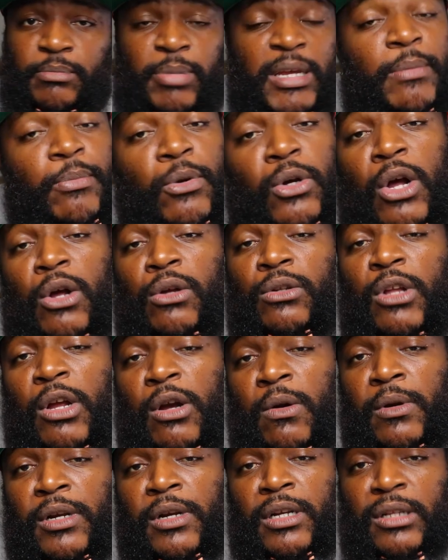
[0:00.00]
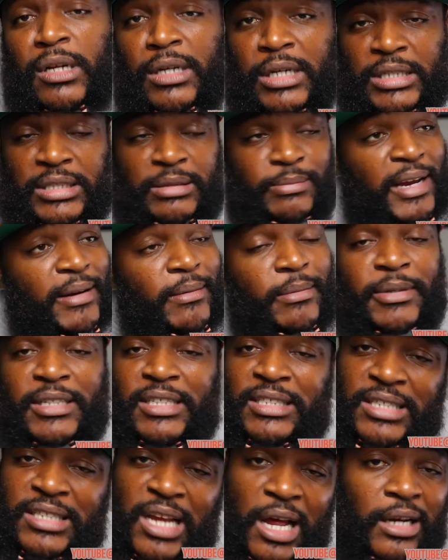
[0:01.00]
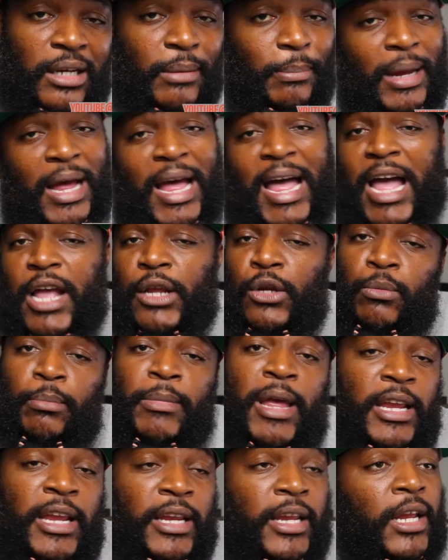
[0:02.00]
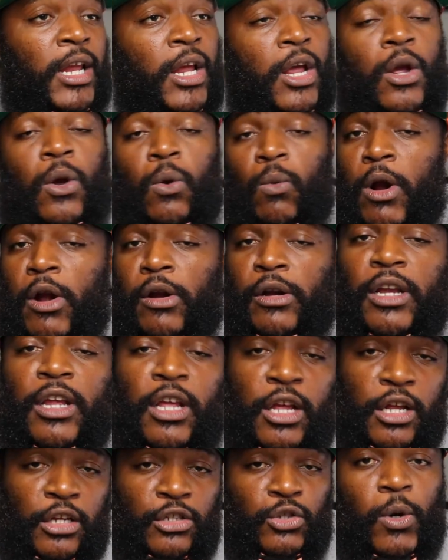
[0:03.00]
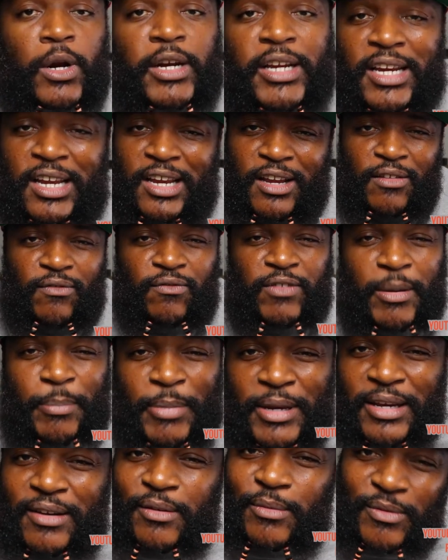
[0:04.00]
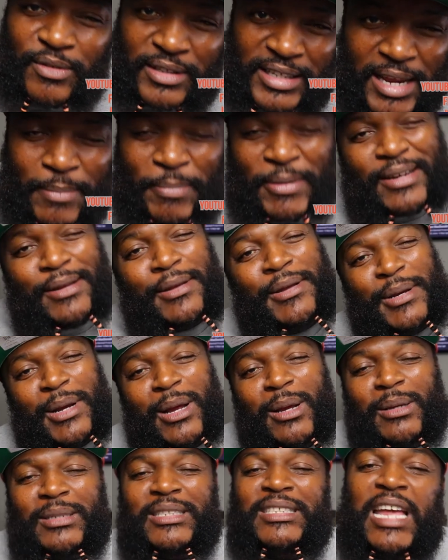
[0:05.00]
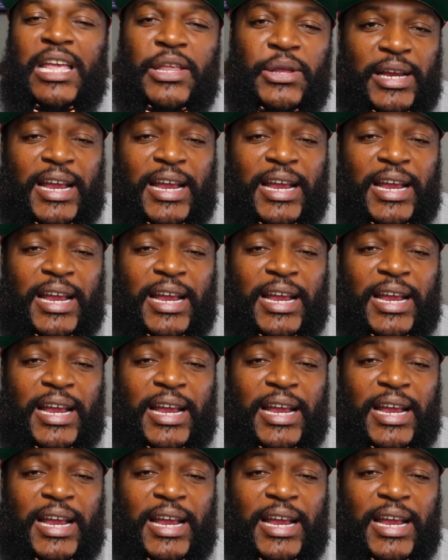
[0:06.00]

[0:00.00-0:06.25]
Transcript: People gonna throw what it throws at you, baby. But it's all about how you make it work, twerk it, flip it, dip it. You know what I'm saying?